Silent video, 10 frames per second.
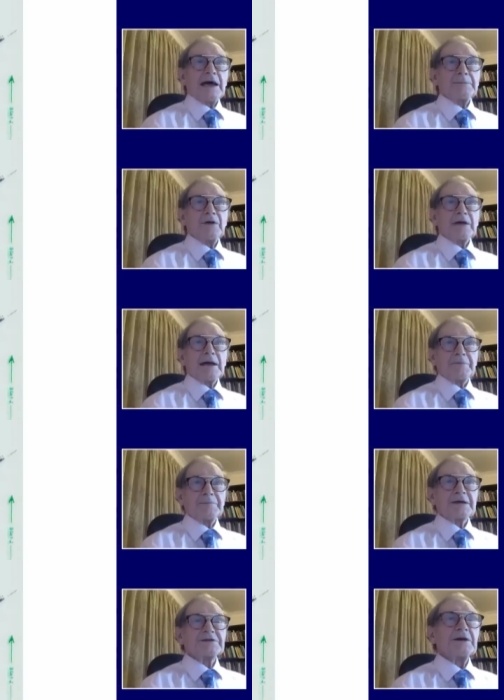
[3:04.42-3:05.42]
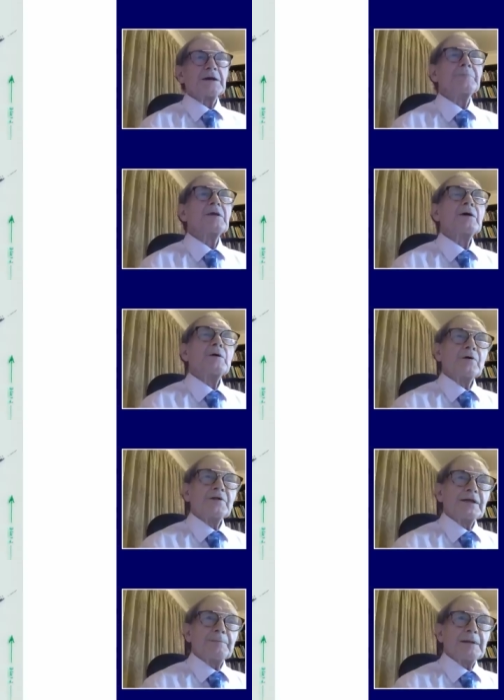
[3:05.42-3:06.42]
going up the picture, with the
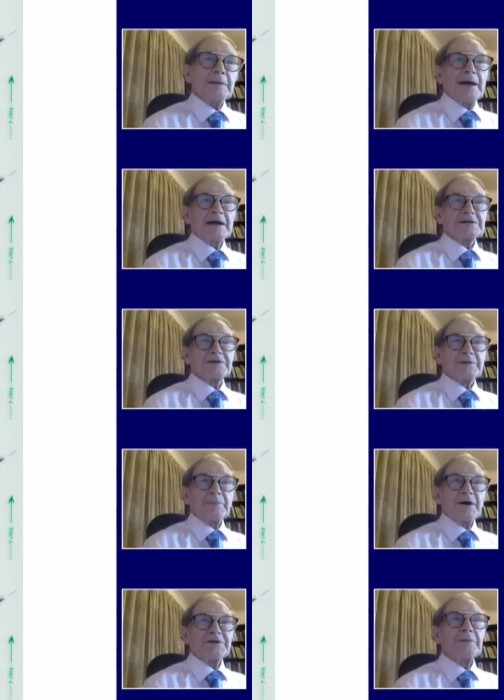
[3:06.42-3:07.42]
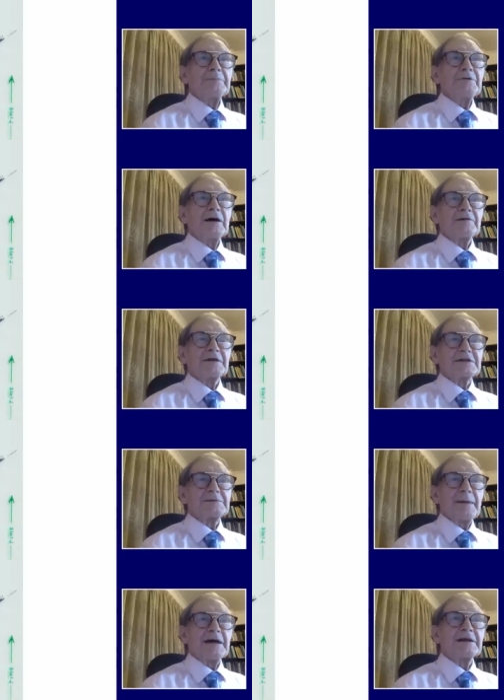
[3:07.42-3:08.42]
Big Bangs at the bottom, you have an
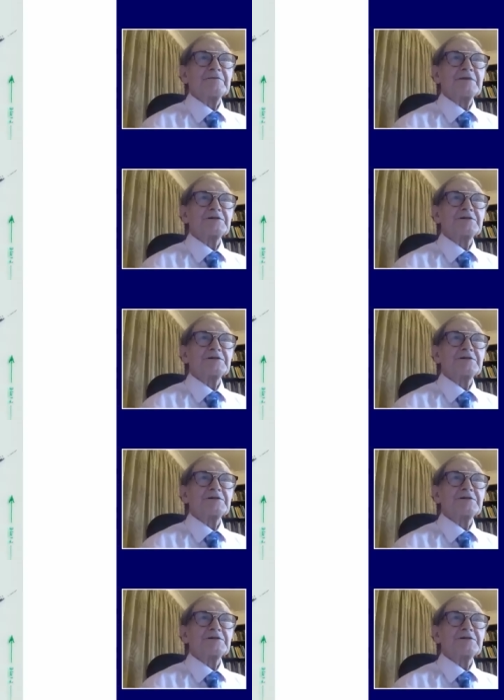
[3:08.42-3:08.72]
expanding version.